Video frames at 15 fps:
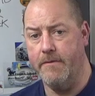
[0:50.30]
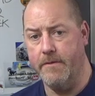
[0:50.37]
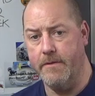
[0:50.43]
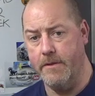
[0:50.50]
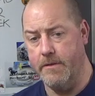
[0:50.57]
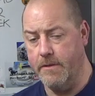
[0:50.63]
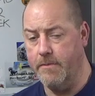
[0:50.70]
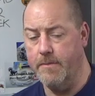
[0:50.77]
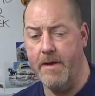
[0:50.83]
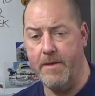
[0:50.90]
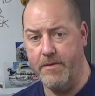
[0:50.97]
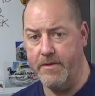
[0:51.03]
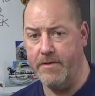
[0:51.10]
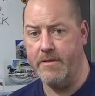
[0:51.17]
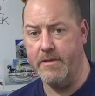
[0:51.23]
the
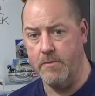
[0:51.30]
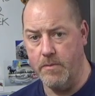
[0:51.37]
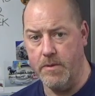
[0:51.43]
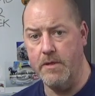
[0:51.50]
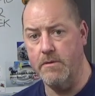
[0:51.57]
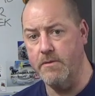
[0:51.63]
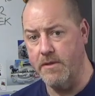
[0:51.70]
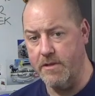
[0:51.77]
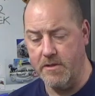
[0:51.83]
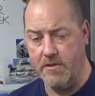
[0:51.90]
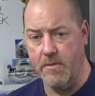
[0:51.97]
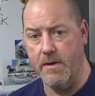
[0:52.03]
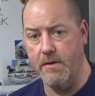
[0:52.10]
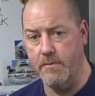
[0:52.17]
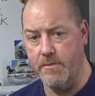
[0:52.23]
methods that we use to
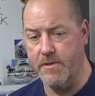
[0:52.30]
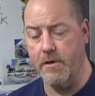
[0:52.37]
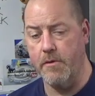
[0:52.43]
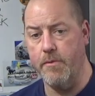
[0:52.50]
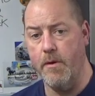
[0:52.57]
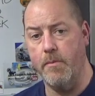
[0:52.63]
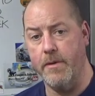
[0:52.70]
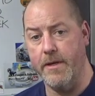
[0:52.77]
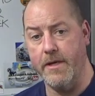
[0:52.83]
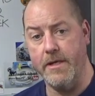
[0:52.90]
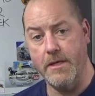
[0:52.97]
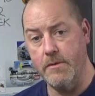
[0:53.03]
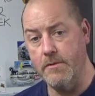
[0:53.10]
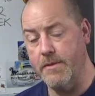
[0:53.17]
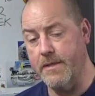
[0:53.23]
square up stock properly are
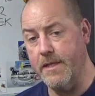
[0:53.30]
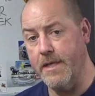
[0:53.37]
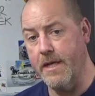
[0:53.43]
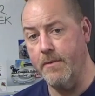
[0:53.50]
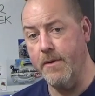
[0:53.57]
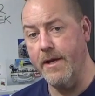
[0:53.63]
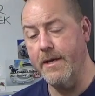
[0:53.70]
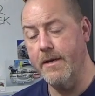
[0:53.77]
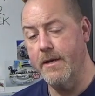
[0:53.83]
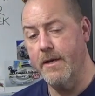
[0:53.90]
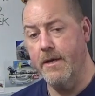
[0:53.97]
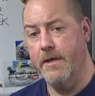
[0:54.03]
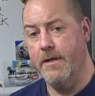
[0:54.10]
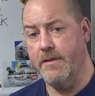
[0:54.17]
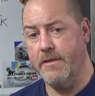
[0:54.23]
used in that way.
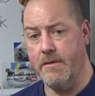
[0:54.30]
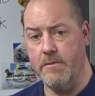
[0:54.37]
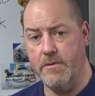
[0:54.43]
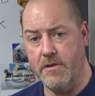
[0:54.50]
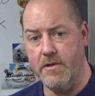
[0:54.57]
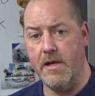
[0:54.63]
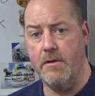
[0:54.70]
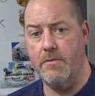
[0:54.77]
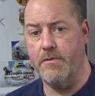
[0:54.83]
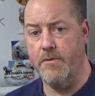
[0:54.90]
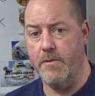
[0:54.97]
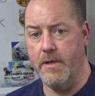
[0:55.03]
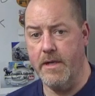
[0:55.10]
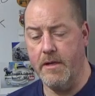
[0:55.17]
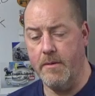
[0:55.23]
So we'll just go
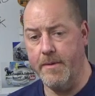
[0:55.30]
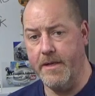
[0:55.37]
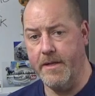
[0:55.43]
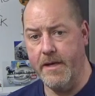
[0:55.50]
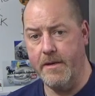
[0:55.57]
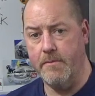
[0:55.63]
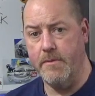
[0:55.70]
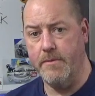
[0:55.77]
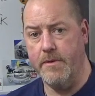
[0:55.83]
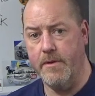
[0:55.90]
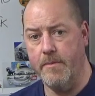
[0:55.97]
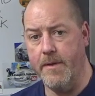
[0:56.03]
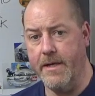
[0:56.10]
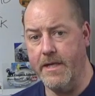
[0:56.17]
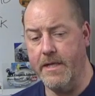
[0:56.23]
through a little bit of that, but we'll
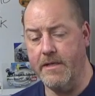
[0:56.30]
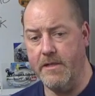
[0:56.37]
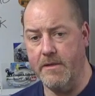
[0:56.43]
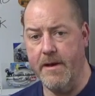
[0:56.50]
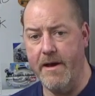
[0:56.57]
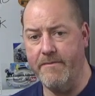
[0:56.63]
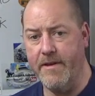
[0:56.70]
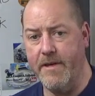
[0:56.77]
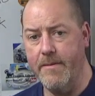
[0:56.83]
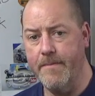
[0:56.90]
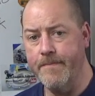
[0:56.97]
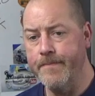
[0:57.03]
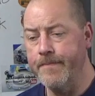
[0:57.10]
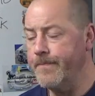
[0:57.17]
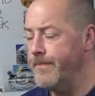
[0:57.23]
not make it too heavy.
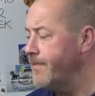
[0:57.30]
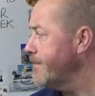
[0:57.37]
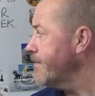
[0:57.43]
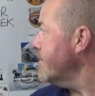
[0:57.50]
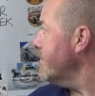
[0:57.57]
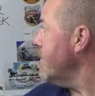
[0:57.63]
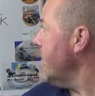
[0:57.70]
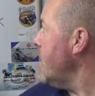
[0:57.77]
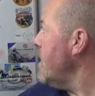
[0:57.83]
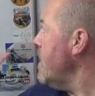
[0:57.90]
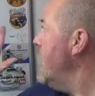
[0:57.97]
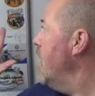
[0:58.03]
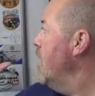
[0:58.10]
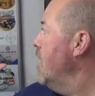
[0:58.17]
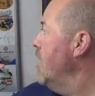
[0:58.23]

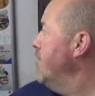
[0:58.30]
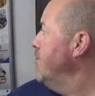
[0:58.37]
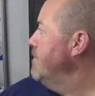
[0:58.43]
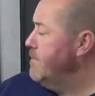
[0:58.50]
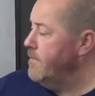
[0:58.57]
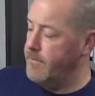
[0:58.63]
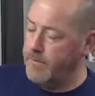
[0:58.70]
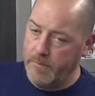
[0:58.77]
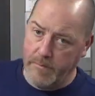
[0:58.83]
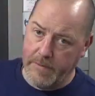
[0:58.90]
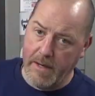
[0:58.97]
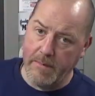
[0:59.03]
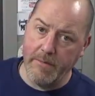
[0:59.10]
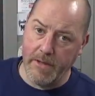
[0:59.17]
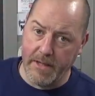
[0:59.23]
Then,
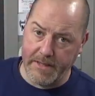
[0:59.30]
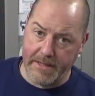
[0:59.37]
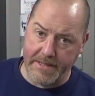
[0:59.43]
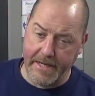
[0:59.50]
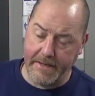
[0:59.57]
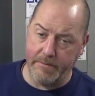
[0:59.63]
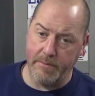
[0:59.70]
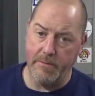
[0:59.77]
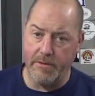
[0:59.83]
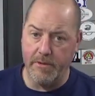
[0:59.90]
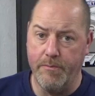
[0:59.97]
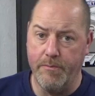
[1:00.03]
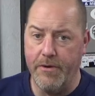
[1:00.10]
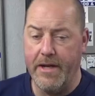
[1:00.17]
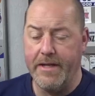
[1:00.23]
as I said, we'll
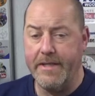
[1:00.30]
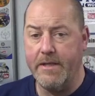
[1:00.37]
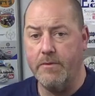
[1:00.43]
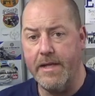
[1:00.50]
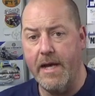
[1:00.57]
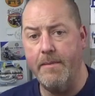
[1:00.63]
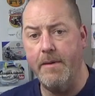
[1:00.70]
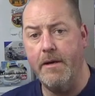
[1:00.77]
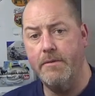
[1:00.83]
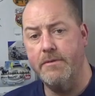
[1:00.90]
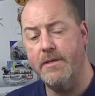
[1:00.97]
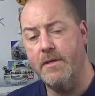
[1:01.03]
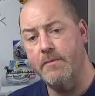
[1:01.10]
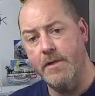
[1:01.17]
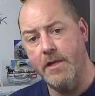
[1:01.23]
practical demo.
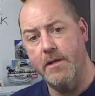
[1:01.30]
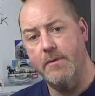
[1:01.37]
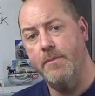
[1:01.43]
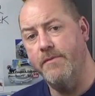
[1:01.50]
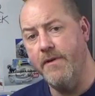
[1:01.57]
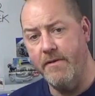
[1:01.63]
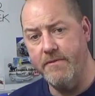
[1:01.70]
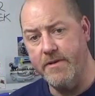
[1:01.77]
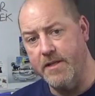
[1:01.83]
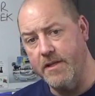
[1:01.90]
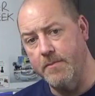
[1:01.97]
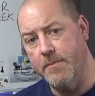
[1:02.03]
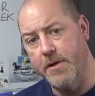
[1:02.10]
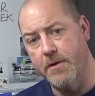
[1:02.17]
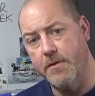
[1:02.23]
So we're going to move over to
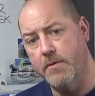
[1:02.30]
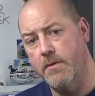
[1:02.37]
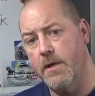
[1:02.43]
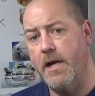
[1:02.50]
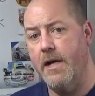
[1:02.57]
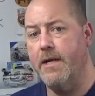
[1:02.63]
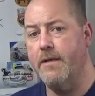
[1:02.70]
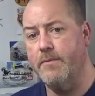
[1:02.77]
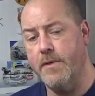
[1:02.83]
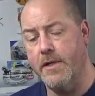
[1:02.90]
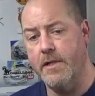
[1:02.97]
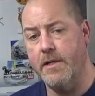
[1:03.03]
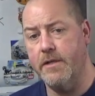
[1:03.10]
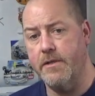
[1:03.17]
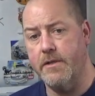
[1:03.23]
the mill and we're
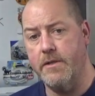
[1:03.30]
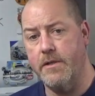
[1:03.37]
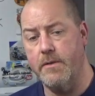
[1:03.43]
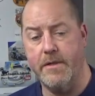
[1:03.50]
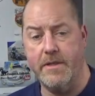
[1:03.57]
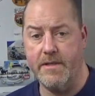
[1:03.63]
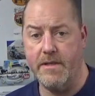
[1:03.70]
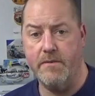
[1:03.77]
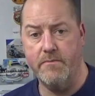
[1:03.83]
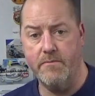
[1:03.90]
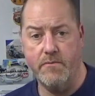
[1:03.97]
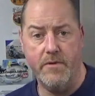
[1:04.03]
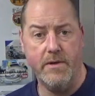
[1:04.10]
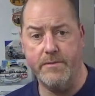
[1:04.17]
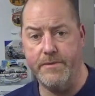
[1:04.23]
going to do this in
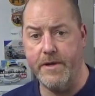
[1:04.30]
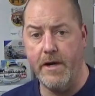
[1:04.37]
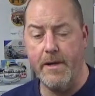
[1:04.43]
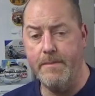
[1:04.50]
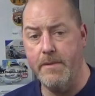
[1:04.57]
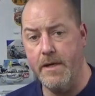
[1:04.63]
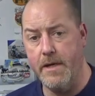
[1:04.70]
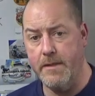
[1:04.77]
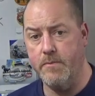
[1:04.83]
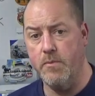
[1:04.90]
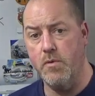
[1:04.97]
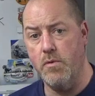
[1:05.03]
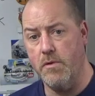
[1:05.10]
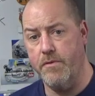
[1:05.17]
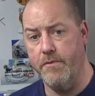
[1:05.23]
real time and
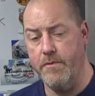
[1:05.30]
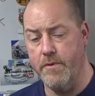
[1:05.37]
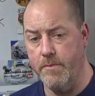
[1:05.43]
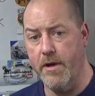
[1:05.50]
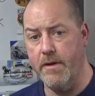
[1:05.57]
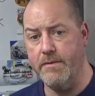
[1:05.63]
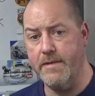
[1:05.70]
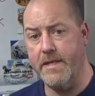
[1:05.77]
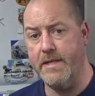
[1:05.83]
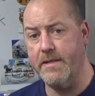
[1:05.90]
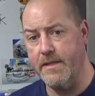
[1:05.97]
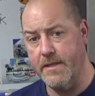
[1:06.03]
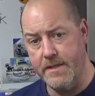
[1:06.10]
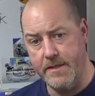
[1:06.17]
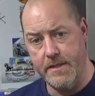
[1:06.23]
walk through the process,
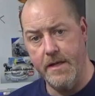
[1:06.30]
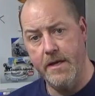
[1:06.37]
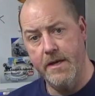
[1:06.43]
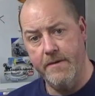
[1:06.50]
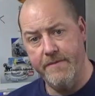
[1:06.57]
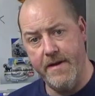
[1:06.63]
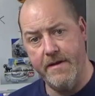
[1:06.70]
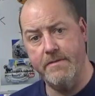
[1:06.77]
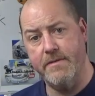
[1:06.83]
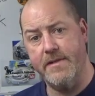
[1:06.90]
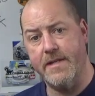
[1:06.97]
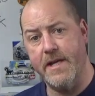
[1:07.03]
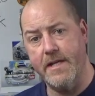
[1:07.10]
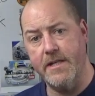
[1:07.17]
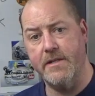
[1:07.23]
the various
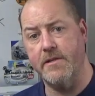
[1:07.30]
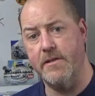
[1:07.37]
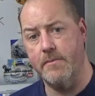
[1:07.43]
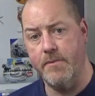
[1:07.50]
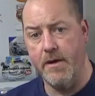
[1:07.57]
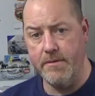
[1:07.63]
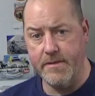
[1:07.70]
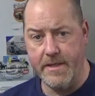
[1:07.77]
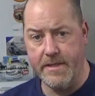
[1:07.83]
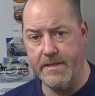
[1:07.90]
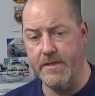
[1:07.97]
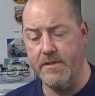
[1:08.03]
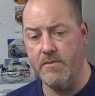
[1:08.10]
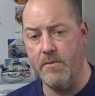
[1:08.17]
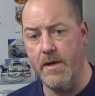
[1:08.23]
stages of the process
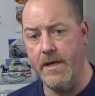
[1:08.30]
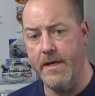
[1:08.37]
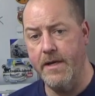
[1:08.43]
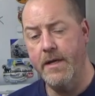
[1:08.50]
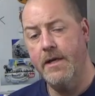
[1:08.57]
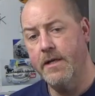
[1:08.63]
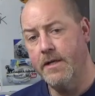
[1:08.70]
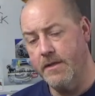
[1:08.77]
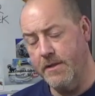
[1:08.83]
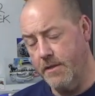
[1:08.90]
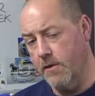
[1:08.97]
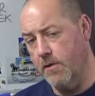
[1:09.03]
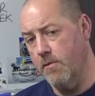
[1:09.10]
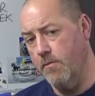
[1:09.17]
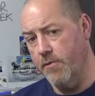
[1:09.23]
to square
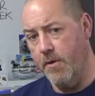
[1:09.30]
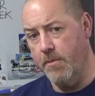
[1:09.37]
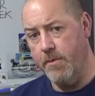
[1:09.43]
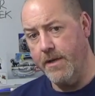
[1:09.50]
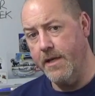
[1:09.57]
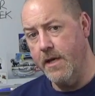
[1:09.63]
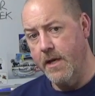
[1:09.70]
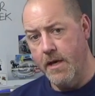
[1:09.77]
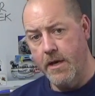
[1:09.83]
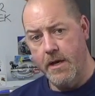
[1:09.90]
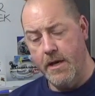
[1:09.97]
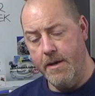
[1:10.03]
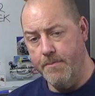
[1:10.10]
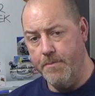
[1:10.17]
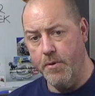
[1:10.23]
stock up properly.
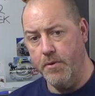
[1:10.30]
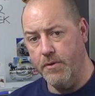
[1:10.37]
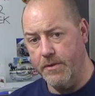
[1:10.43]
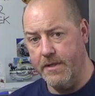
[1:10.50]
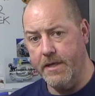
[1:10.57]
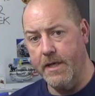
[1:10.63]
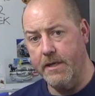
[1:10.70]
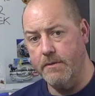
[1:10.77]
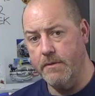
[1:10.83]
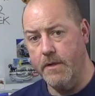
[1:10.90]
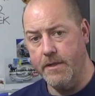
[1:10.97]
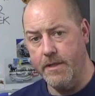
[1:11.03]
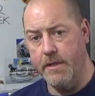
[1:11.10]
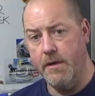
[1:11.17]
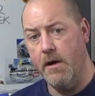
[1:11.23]
Important to note,
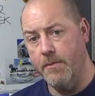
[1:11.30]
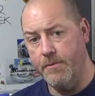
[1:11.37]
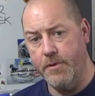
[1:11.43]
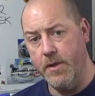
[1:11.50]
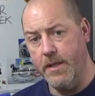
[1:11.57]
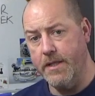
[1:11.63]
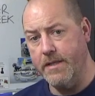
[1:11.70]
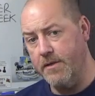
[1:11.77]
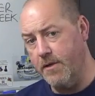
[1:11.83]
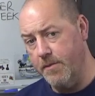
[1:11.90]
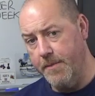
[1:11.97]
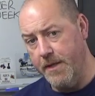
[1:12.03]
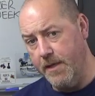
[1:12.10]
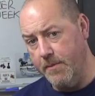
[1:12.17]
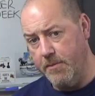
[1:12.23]
I'm doing this on a
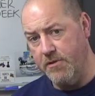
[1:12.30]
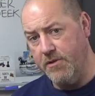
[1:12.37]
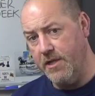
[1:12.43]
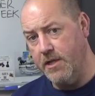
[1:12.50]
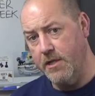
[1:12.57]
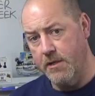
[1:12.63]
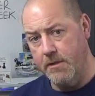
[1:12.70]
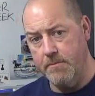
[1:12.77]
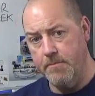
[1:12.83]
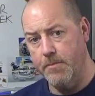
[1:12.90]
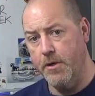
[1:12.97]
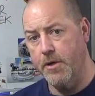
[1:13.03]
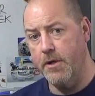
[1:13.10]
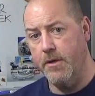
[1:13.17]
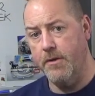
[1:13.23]
milling machine,
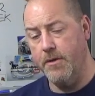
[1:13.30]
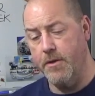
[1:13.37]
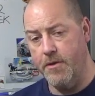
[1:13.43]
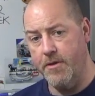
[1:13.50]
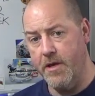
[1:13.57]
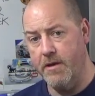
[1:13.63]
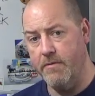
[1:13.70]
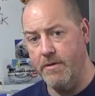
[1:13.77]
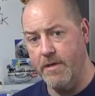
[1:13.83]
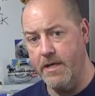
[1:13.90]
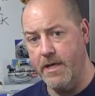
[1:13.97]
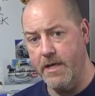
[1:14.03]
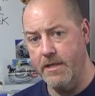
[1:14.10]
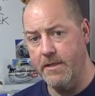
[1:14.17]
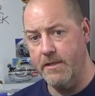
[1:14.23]
but the theory
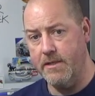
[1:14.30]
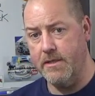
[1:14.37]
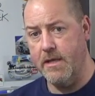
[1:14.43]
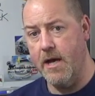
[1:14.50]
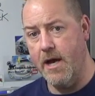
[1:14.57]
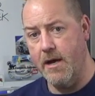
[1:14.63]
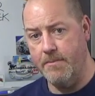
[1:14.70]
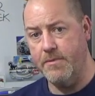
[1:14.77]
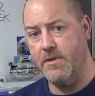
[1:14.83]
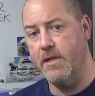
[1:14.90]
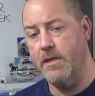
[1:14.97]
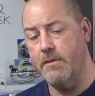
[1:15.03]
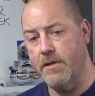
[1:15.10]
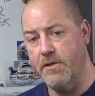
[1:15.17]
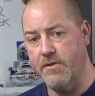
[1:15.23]
is
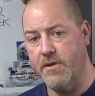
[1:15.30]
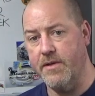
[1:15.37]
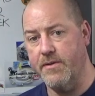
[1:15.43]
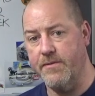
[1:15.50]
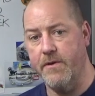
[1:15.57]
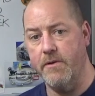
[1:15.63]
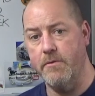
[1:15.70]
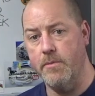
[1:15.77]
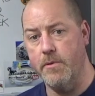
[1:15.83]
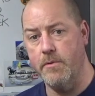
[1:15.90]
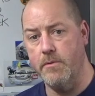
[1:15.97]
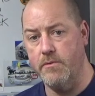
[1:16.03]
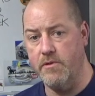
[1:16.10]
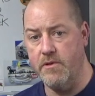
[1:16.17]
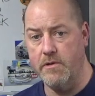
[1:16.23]
absolutely
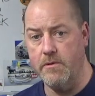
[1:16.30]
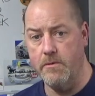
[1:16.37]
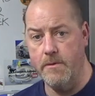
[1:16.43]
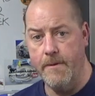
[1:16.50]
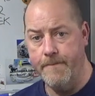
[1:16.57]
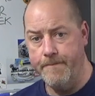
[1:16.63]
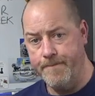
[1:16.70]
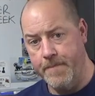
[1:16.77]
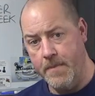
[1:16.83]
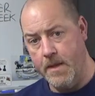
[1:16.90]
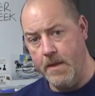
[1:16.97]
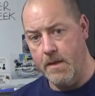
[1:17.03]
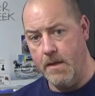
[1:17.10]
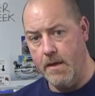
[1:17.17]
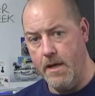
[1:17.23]
transferable to
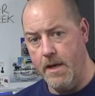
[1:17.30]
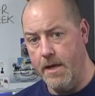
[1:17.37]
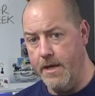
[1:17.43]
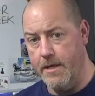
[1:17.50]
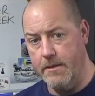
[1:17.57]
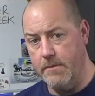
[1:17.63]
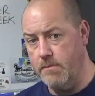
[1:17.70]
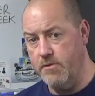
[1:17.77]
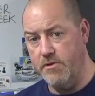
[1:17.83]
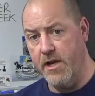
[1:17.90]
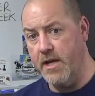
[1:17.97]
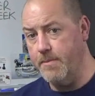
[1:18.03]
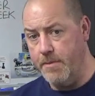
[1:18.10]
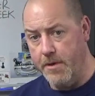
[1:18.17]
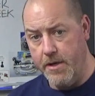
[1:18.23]
a
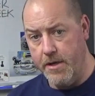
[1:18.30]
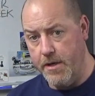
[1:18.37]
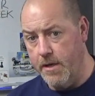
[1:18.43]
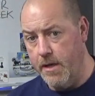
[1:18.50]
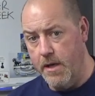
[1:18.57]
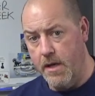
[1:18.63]
shaper,